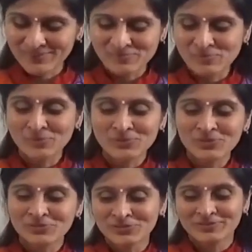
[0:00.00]

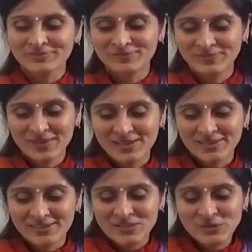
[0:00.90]
Beautiful.
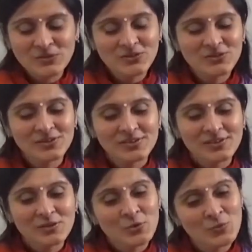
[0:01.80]
So,
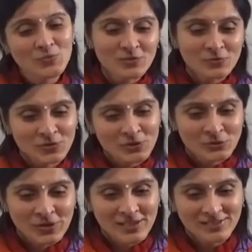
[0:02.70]
homework for you,
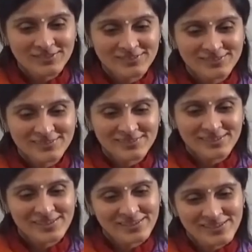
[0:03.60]
huh?
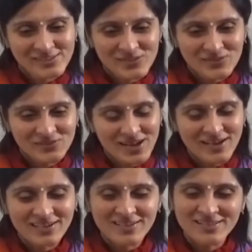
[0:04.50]
List of
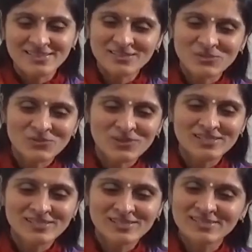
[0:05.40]
ragas and
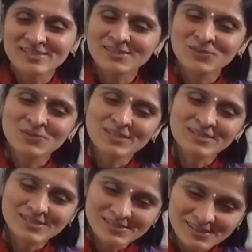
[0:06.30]
dveshas that you are
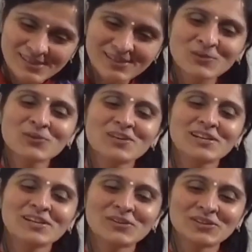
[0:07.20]
still
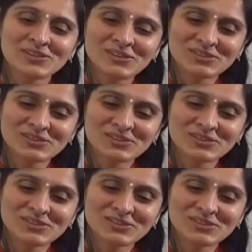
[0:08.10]
holding on to.